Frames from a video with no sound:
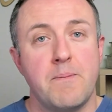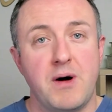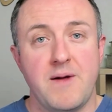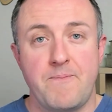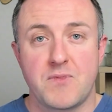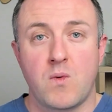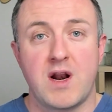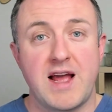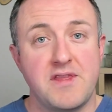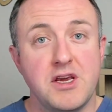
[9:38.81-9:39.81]
But
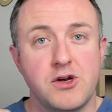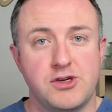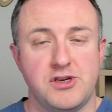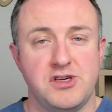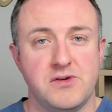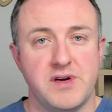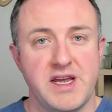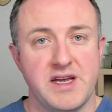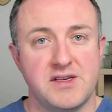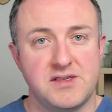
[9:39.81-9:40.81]
what I think you should do
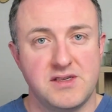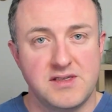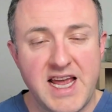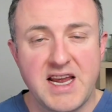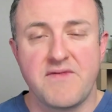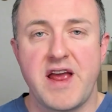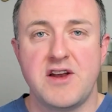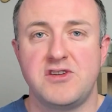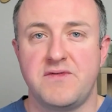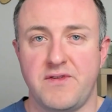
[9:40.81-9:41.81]
is take
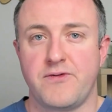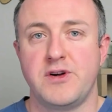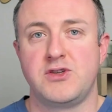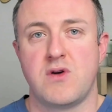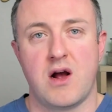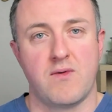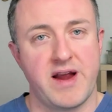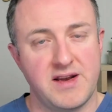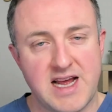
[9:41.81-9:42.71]
advantage of the free trial, right?